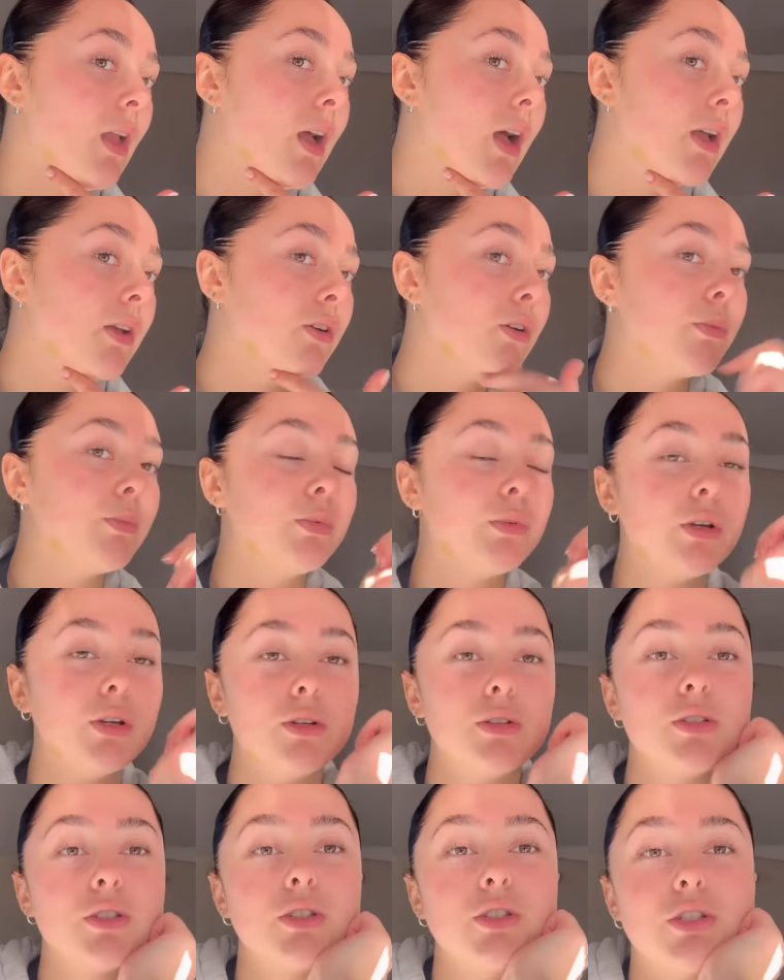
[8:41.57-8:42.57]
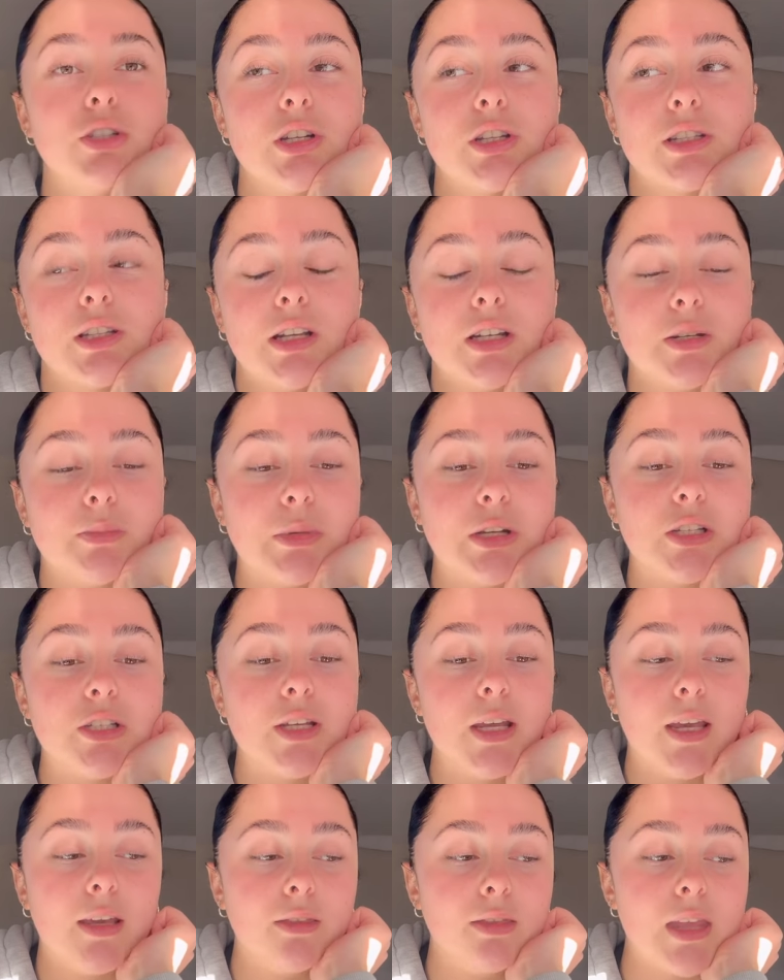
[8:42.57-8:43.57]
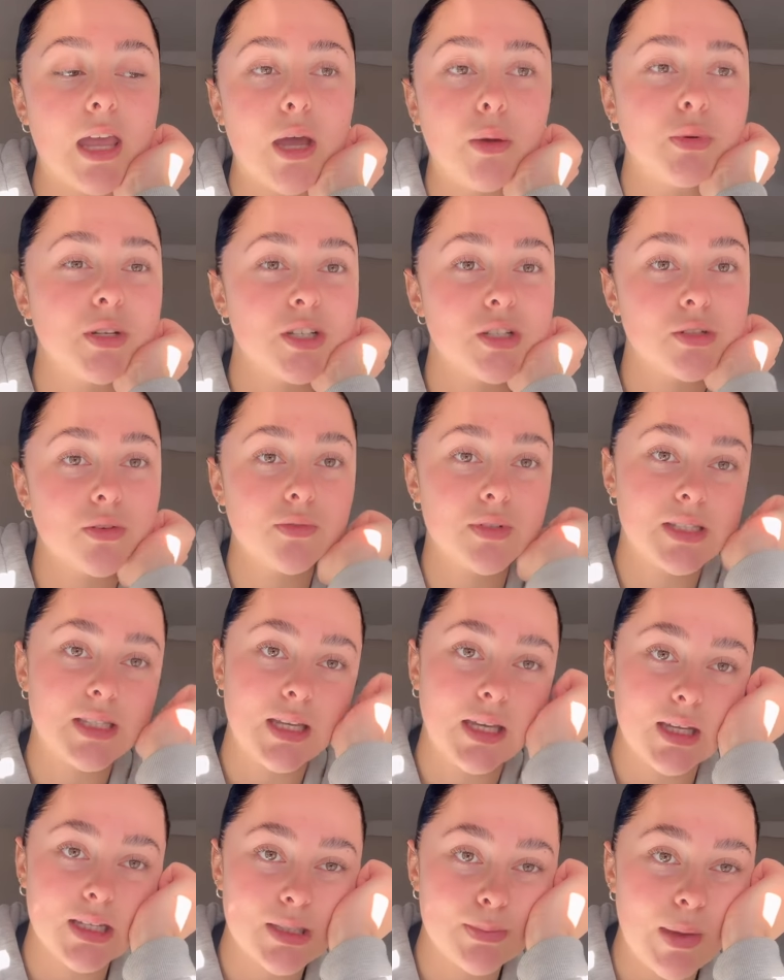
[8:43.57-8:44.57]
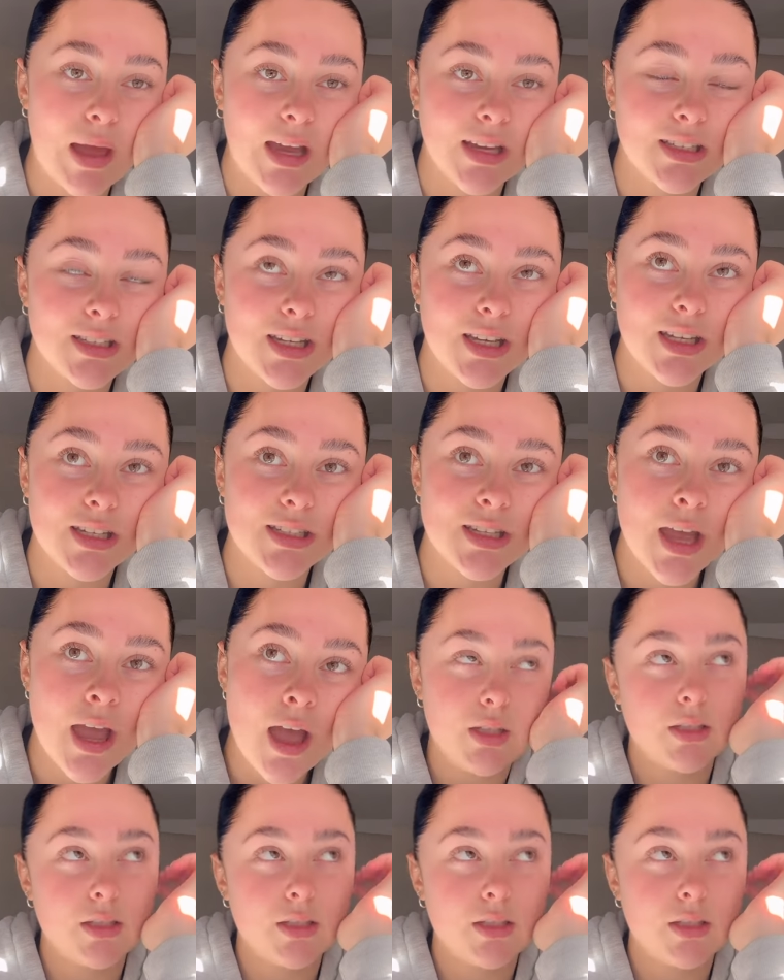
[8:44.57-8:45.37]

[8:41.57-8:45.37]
I got a bruise just under my chin there, which is obviously expected.